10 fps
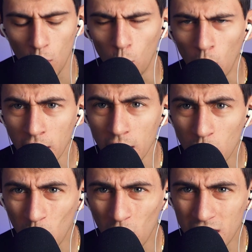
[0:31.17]
What
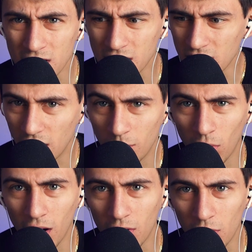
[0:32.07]
was
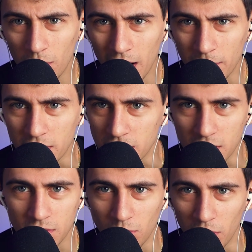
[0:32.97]
Barack Obama's
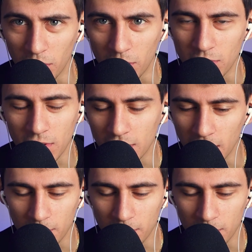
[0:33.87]
morning routine?